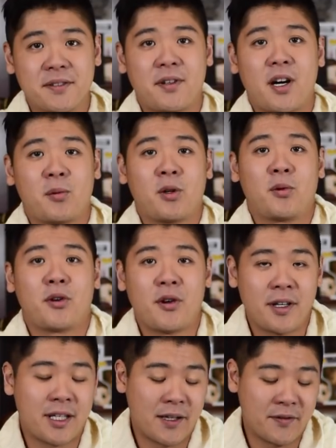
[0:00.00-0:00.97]
of hardware we're
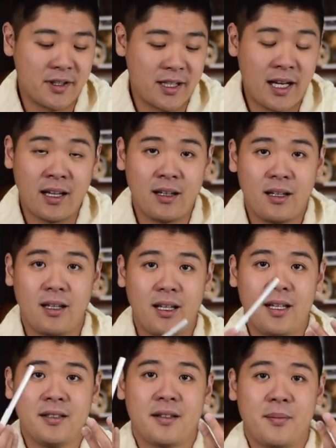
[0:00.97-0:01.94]
going to cover today
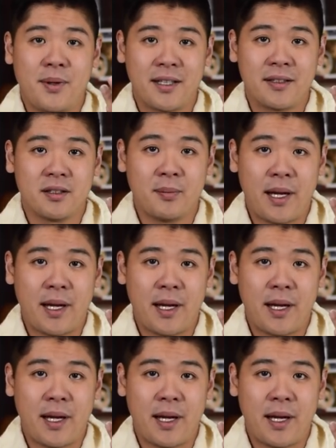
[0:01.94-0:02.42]
is the Pixel